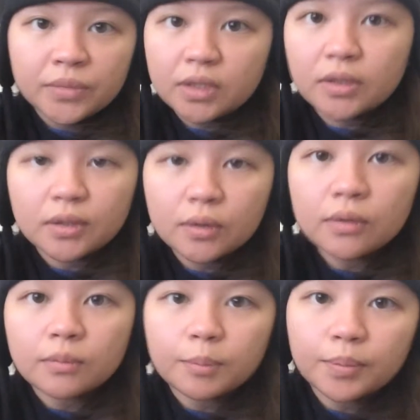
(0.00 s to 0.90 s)
it's
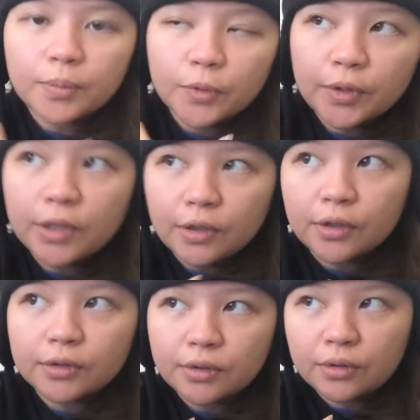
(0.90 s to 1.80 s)
still pretty
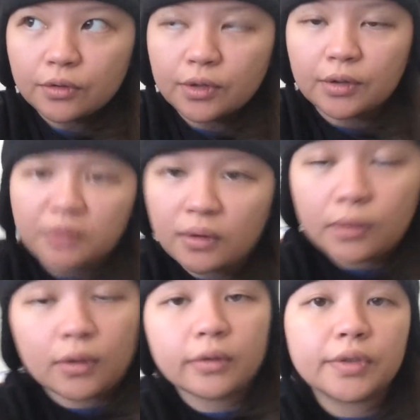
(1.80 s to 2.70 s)
hard to do, and
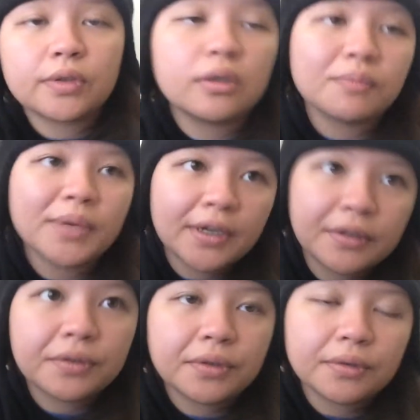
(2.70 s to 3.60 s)
obviously the
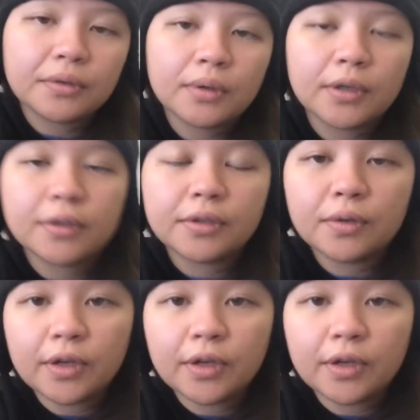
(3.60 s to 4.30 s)
back is still hard to do.